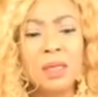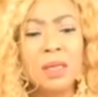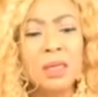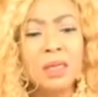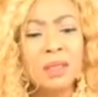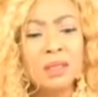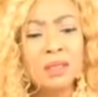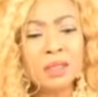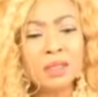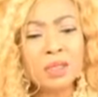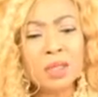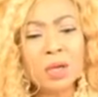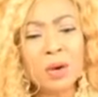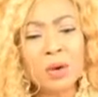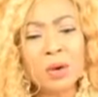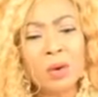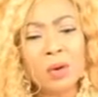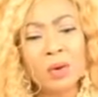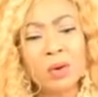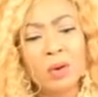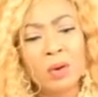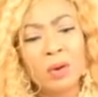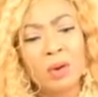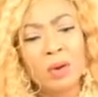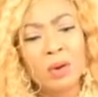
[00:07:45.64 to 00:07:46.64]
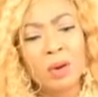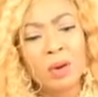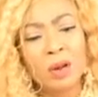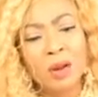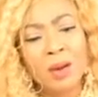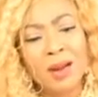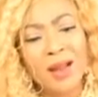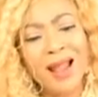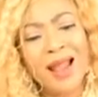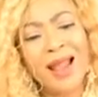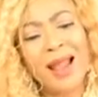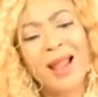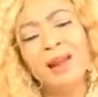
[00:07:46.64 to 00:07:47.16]
And so
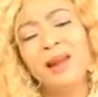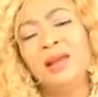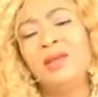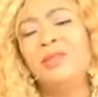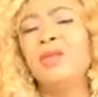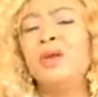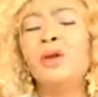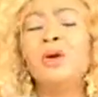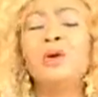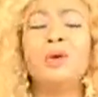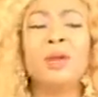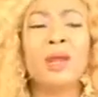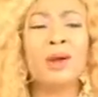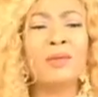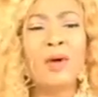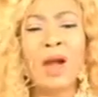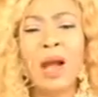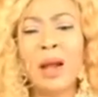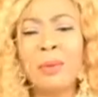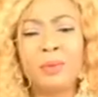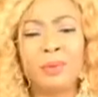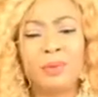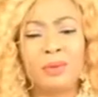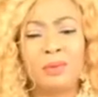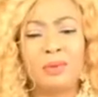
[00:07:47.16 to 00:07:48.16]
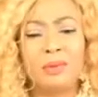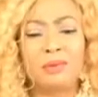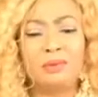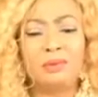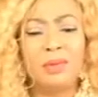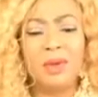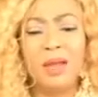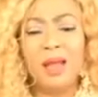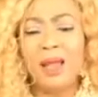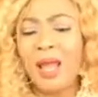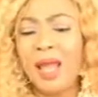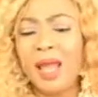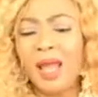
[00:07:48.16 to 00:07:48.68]
anything could have happened.
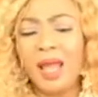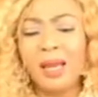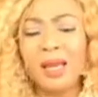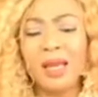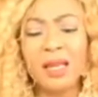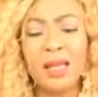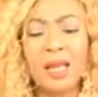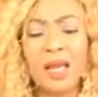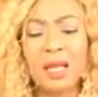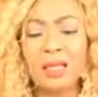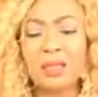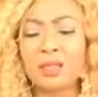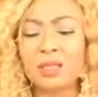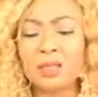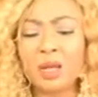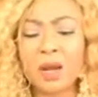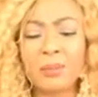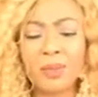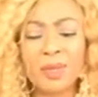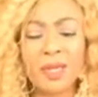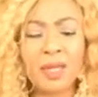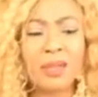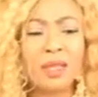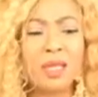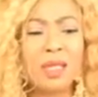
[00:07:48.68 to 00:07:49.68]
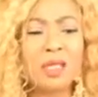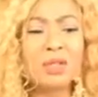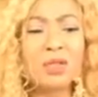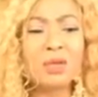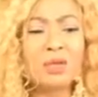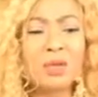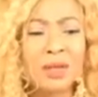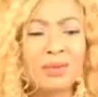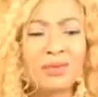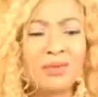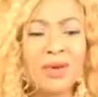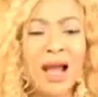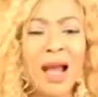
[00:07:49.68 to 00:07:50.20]
Any and so many things
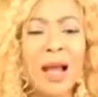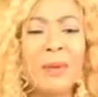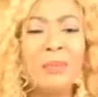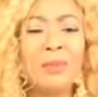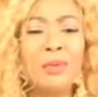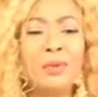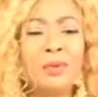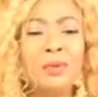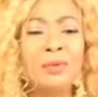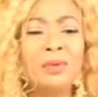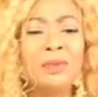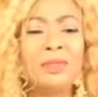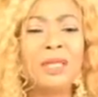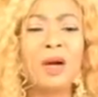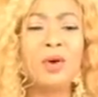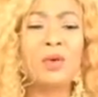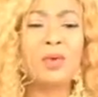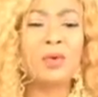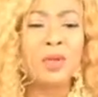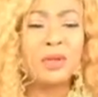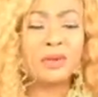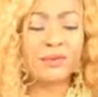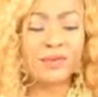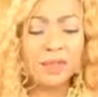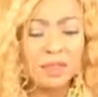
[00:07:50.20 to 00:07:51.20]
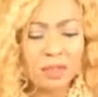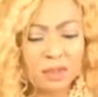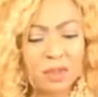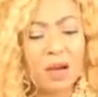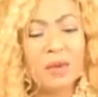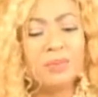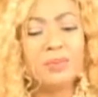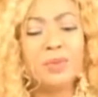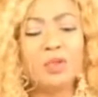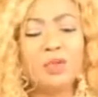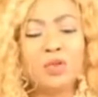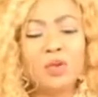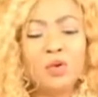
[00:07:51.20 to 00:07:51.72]
could have happened that could have
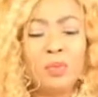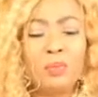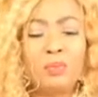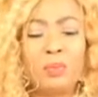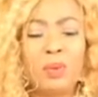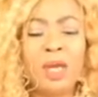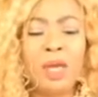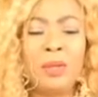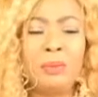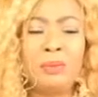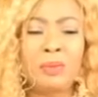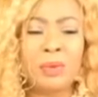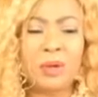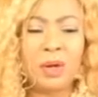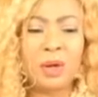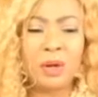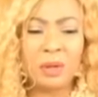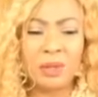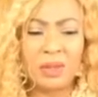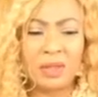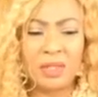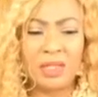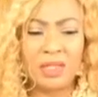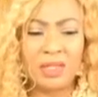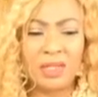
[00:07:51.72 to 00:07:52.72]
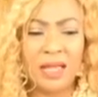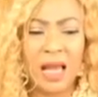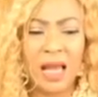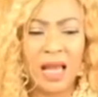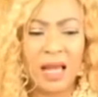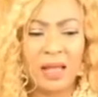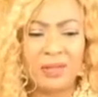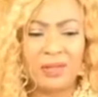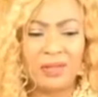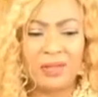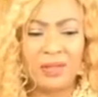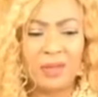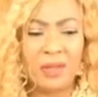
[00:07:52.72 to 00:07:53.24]
stopped you being brought on this
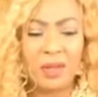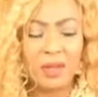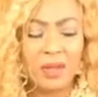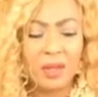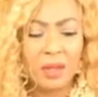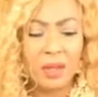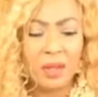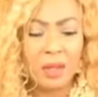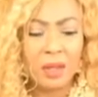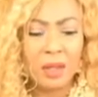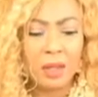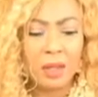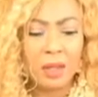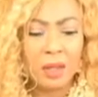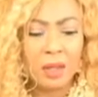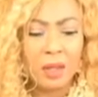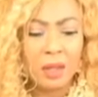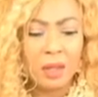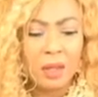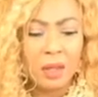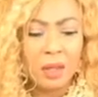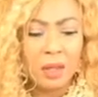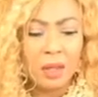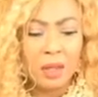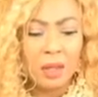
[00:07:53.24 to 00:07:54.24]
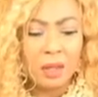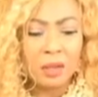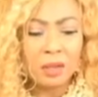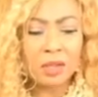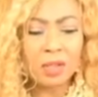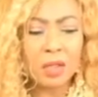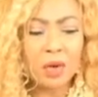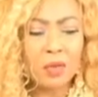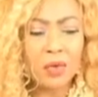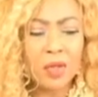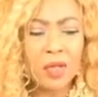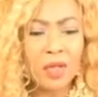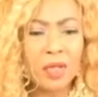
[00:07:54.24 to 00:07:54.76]
earth. And
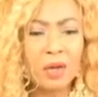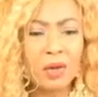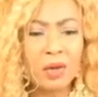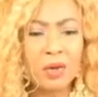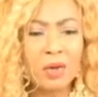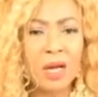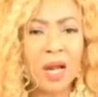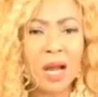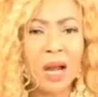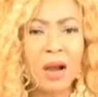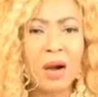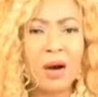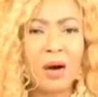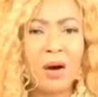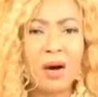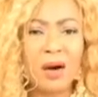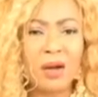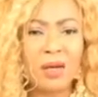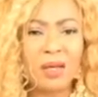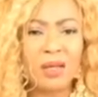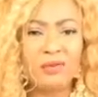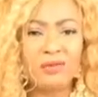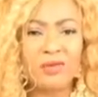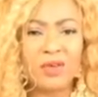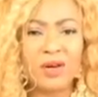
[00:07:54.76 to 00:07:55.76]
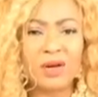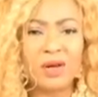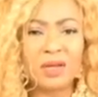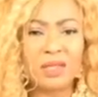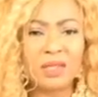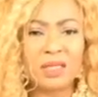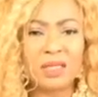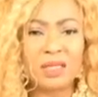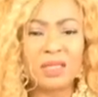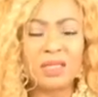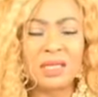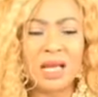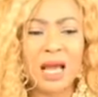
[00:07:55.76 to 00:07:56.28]
so when you look at all the various
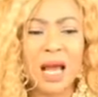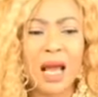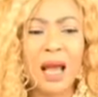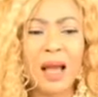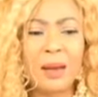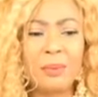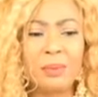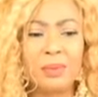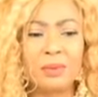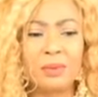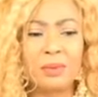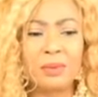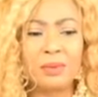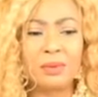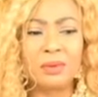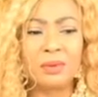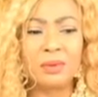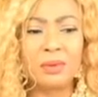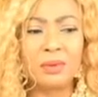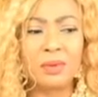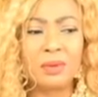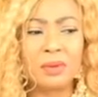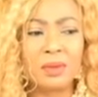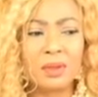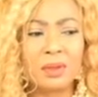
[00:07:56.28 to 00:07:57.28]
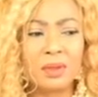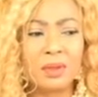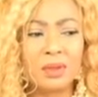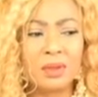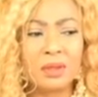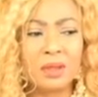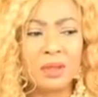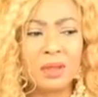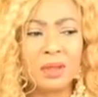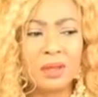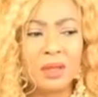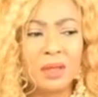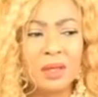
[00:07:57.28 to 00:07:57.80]
things that happen,
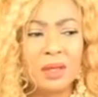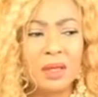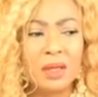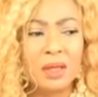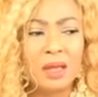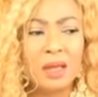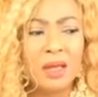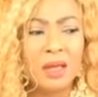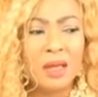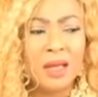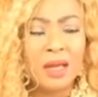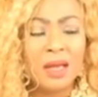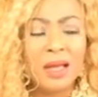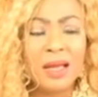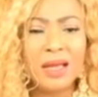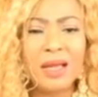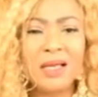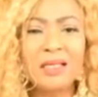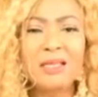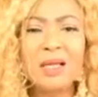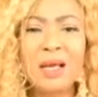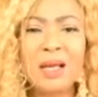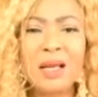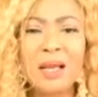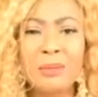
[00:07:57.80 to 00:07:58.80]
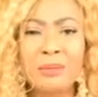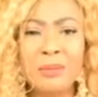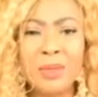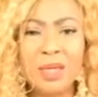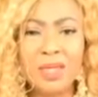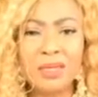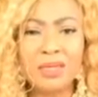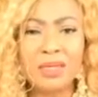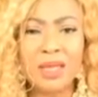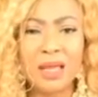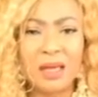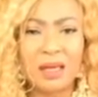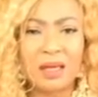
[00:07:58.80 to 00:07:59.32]
it's not a
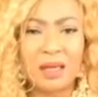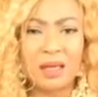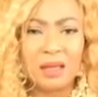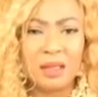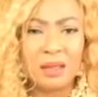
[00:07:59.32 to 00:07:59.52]
mistake.